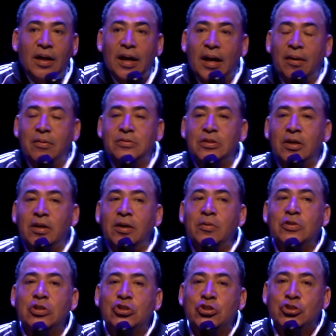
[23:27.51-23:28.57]
He was a he
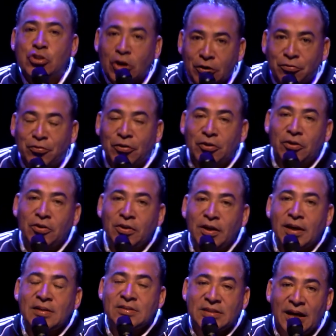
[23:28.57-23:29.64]
was a surfer
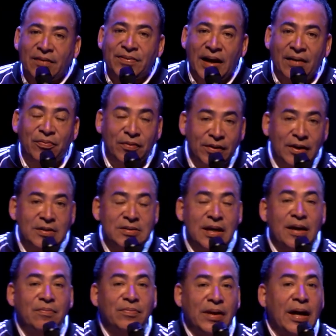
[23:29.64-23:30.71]
in South Africa because they
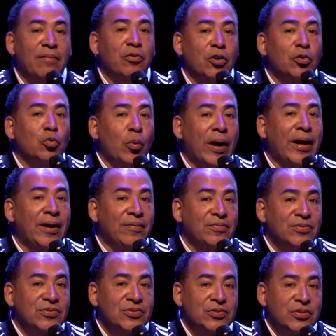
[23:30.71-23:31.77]
have they have good
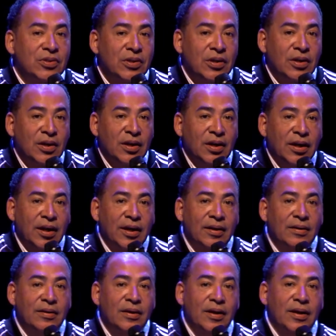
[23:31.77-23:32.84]
waves
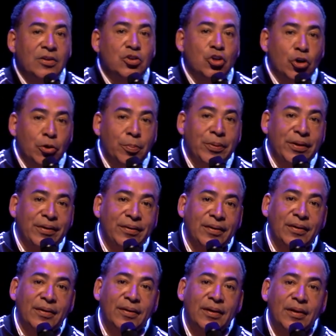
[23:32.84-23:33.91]
in in
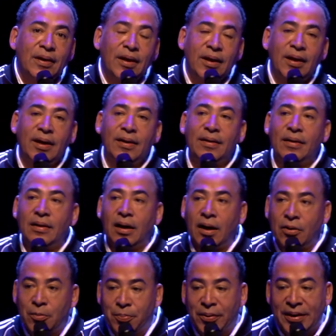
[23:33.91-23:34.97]
Durban and
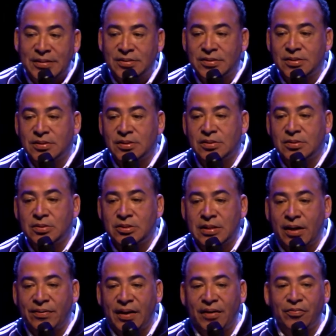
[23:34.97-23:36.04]
other places in
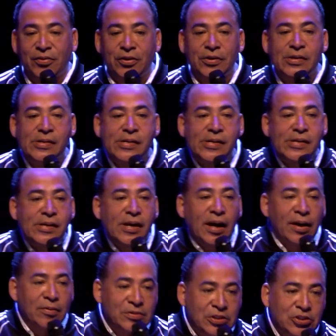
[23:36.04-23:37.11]
South Africa.
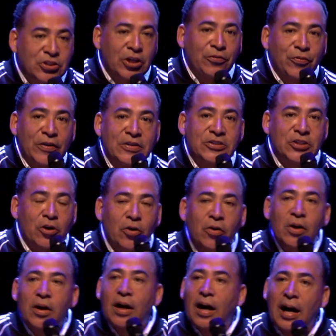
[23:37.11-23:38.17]
And he was a surfer, and so
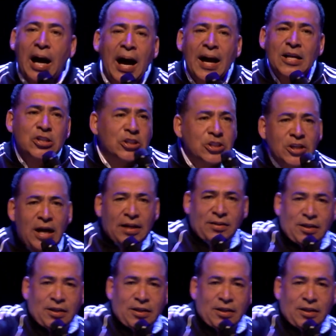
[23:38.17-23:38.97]
I just got